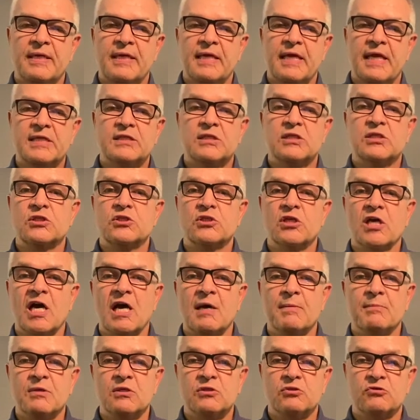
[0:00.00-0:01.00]
It's a
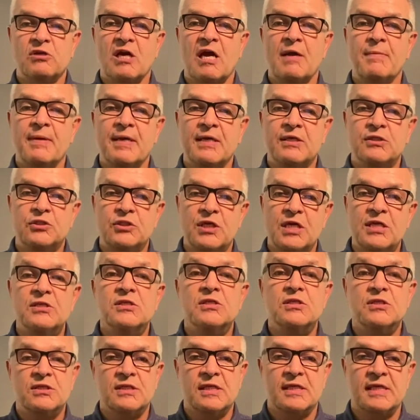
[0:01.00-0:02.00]
psalm describing
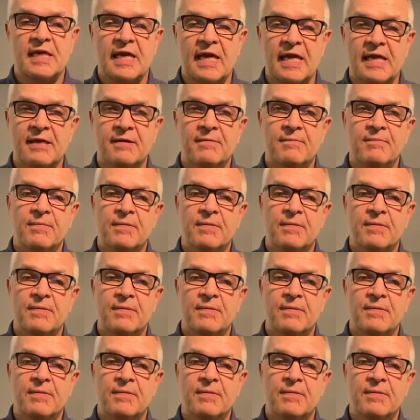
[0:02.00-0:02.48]
Jesus the king.